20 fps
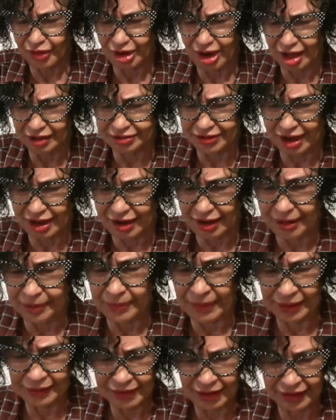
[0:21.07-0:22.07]
for a long
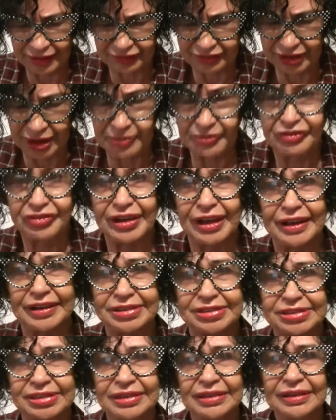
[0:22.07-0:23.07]
time. I gotta get them
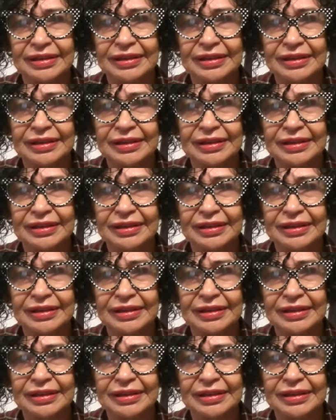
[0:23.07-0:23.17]
fixed.